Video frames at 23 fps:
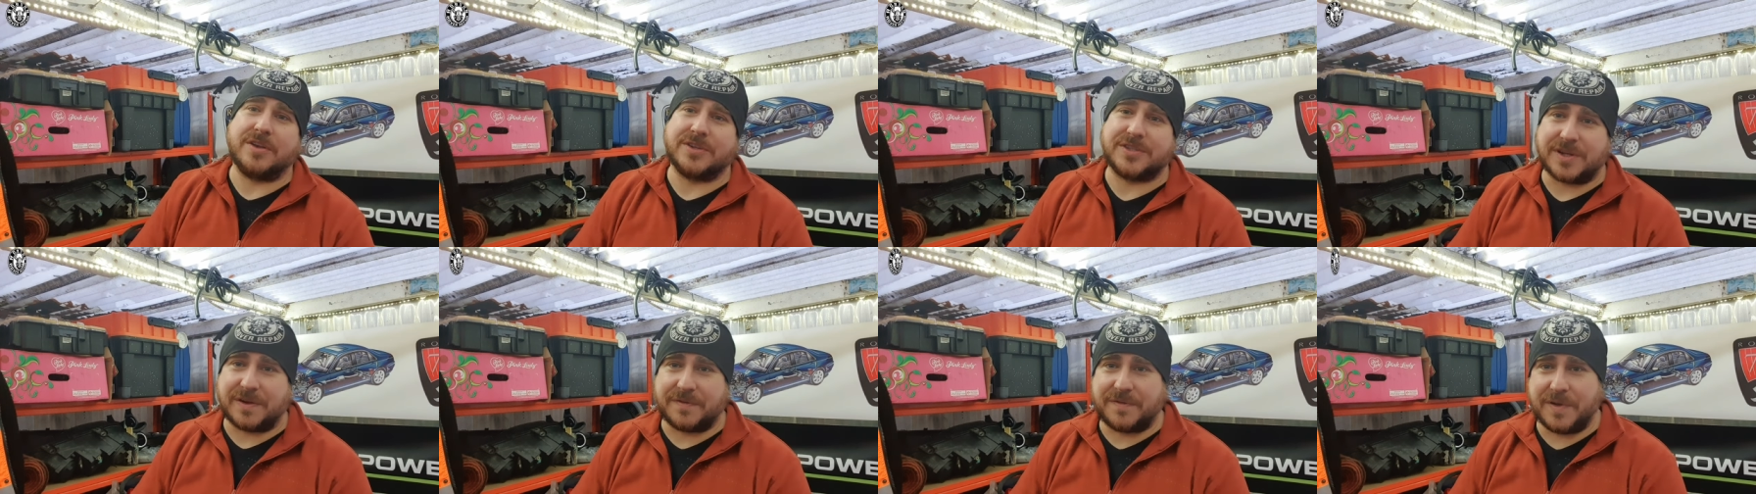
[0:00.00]

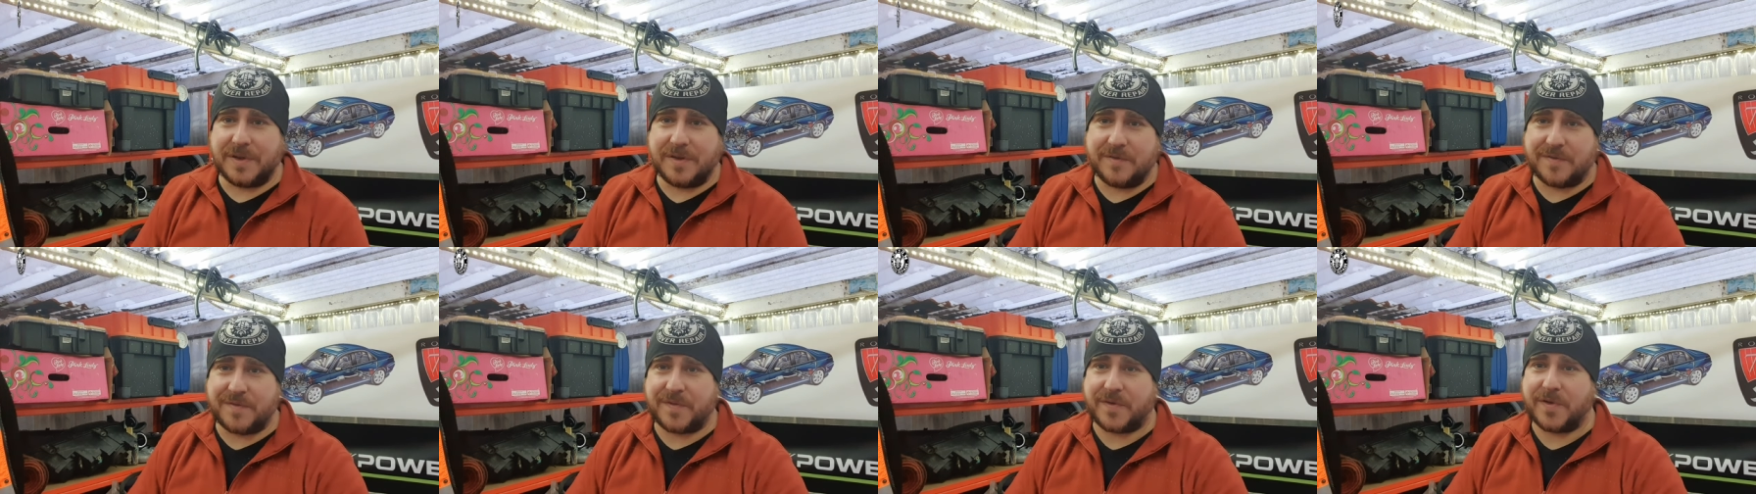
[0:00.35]

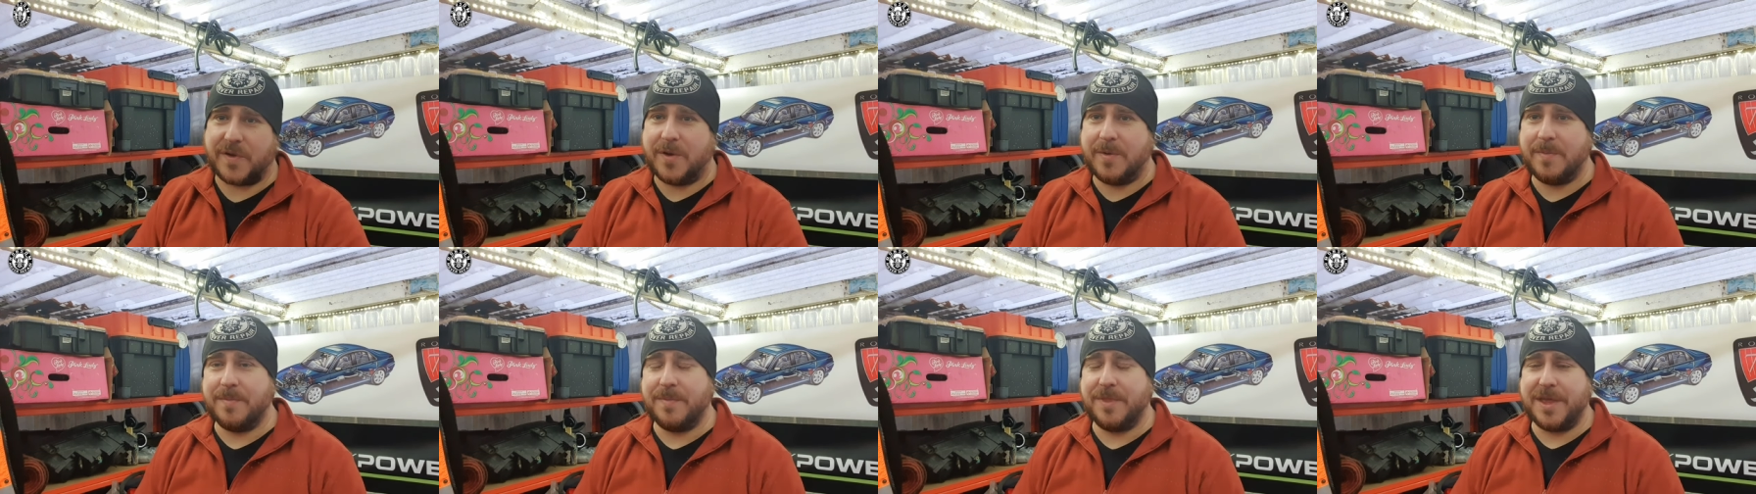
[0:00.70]
suffering
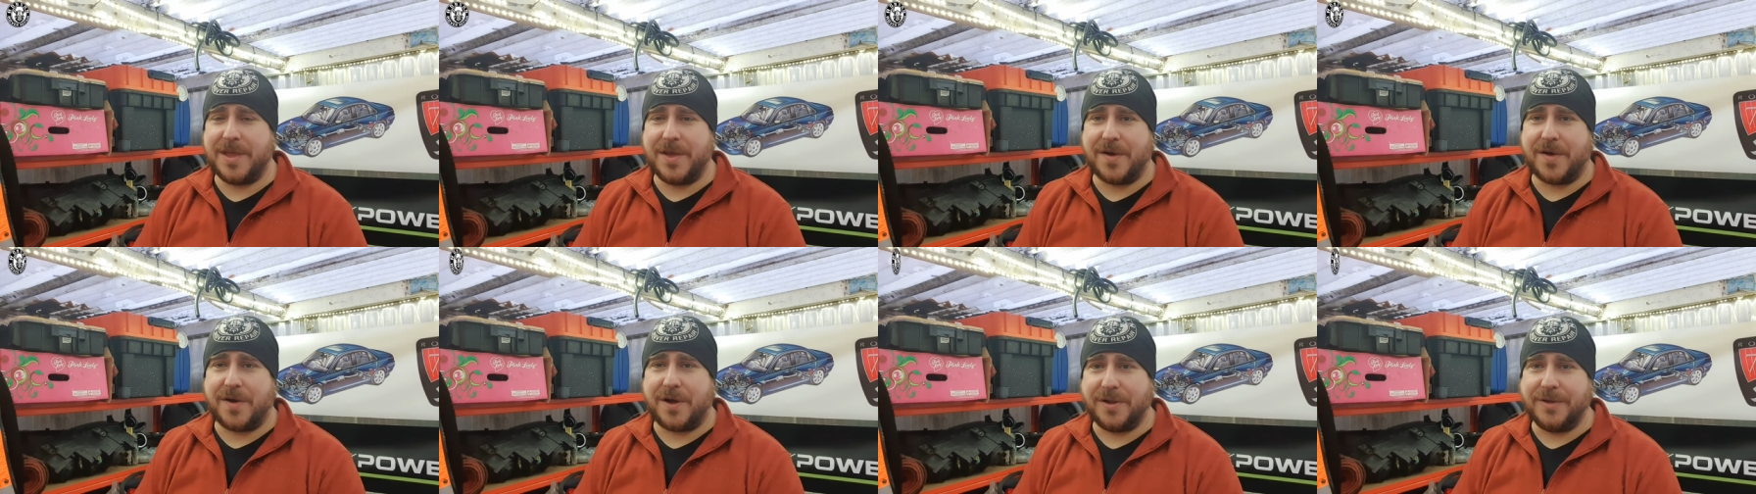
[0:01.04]
from
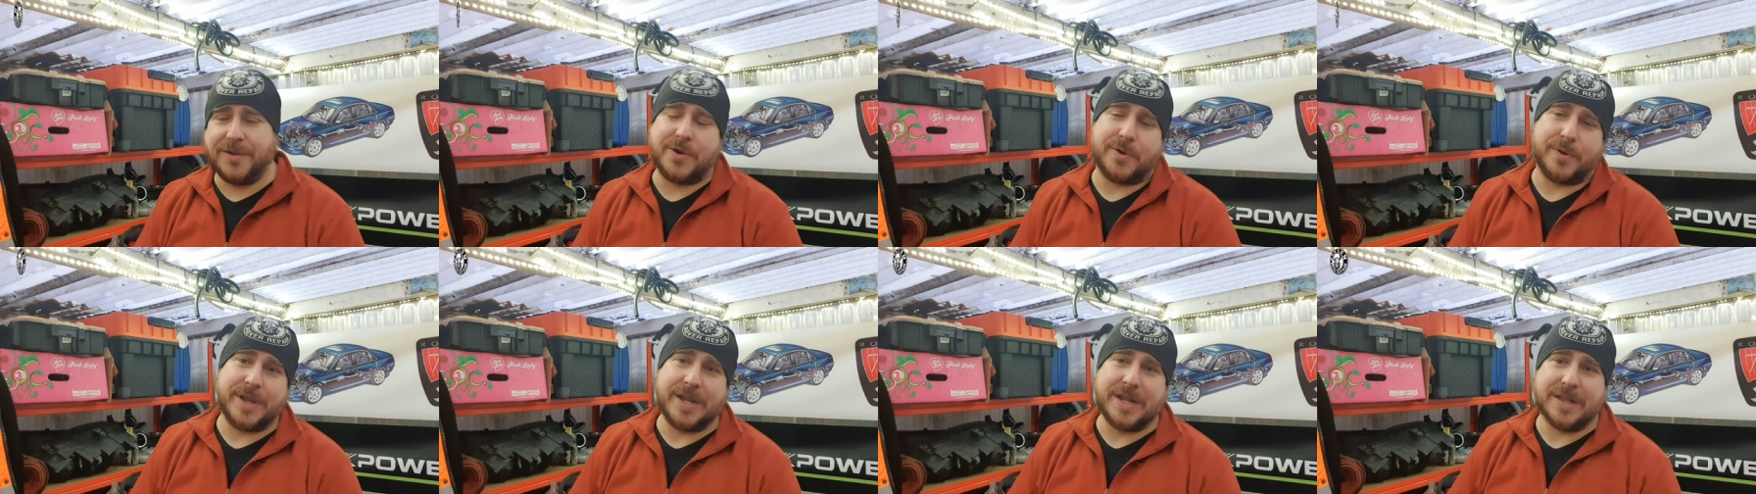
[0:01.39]
the
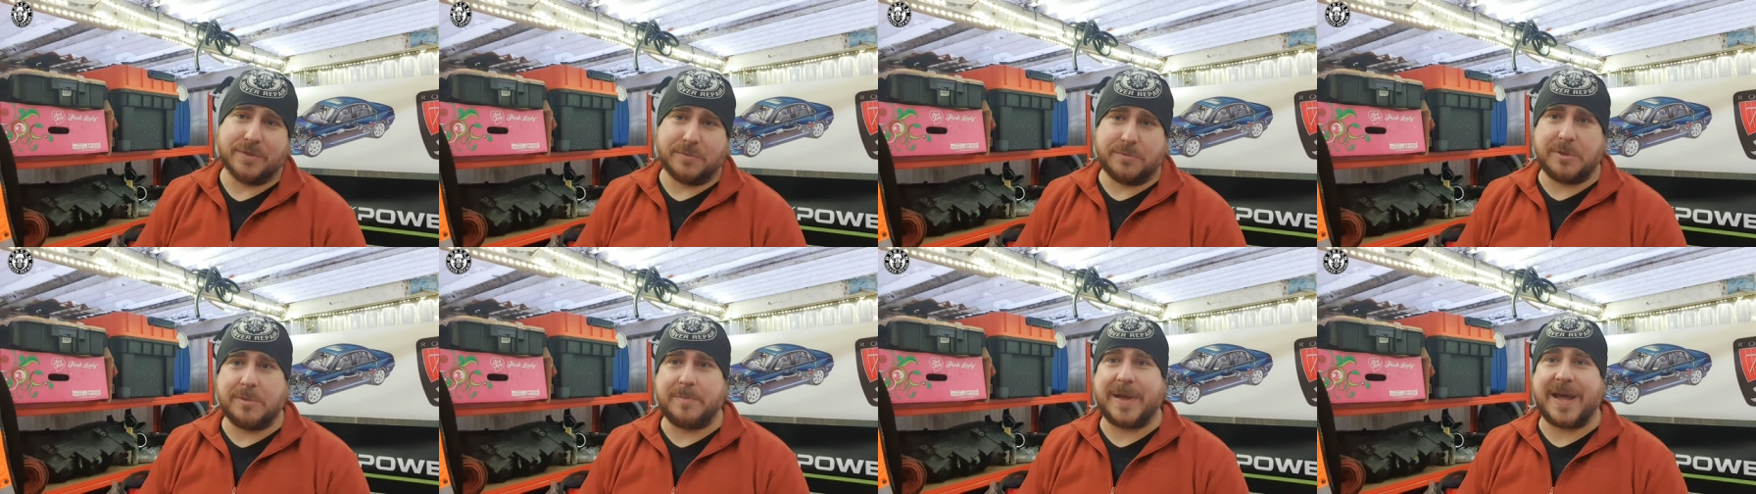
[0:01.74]
ongoing
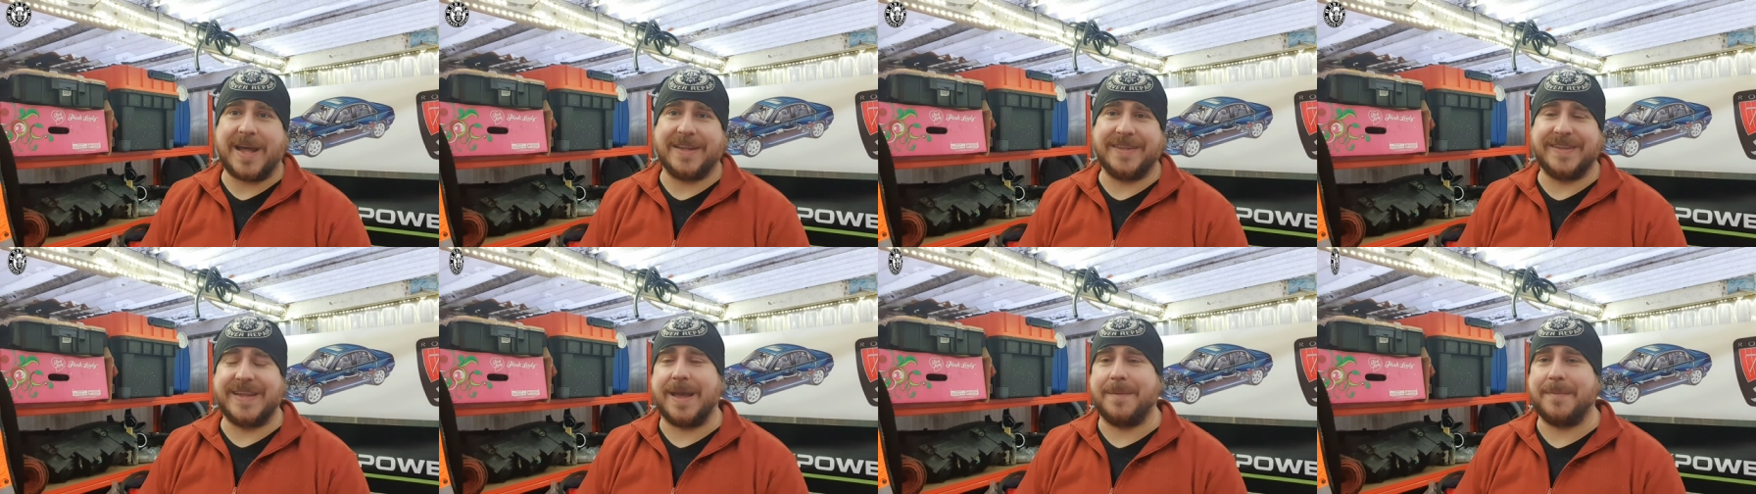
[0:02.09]
global
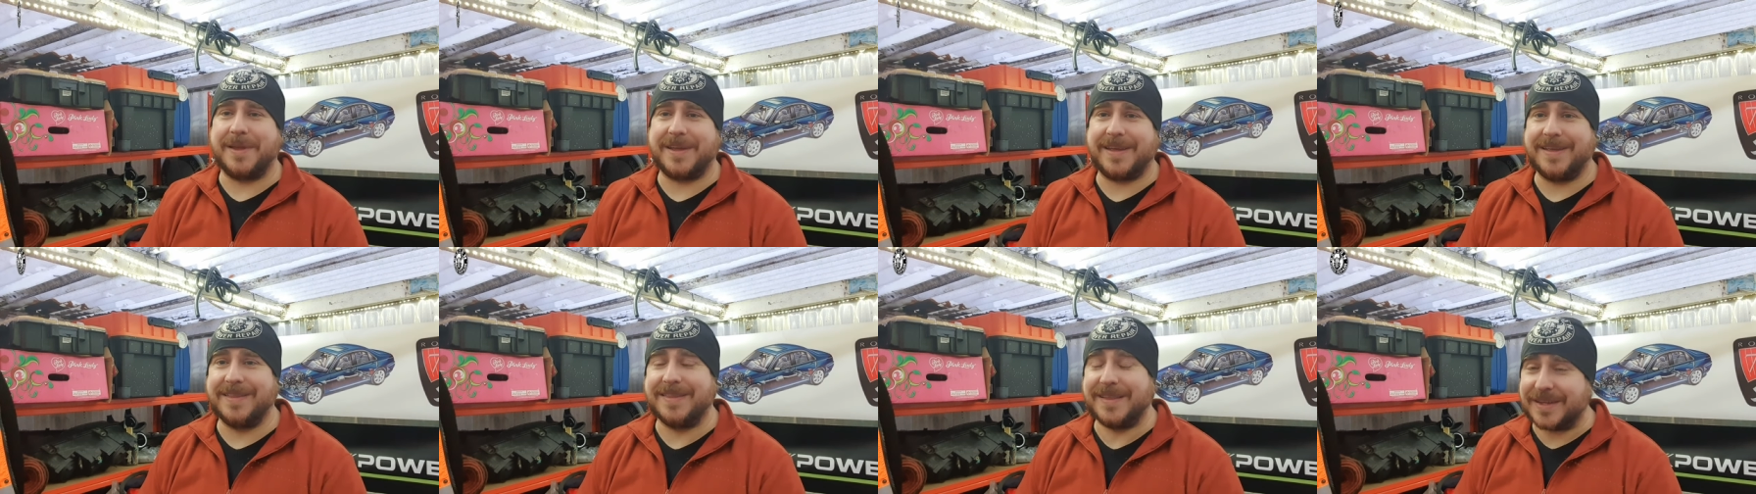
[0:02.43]

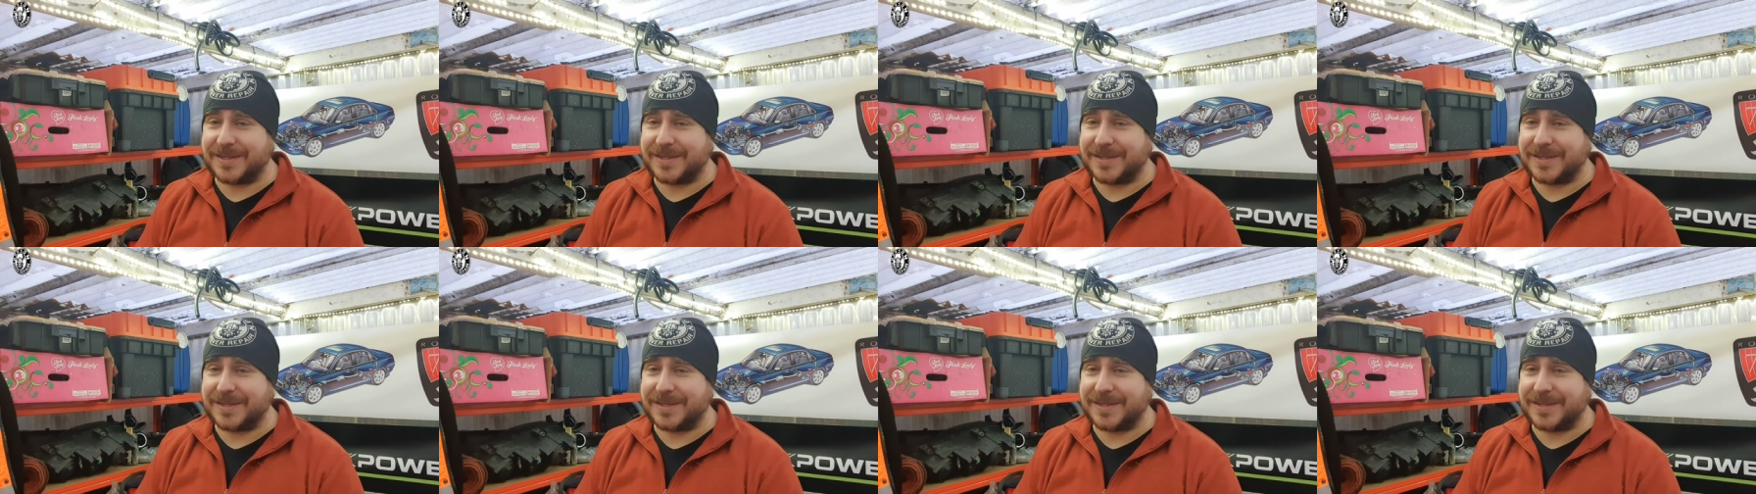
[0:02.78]
pandemic.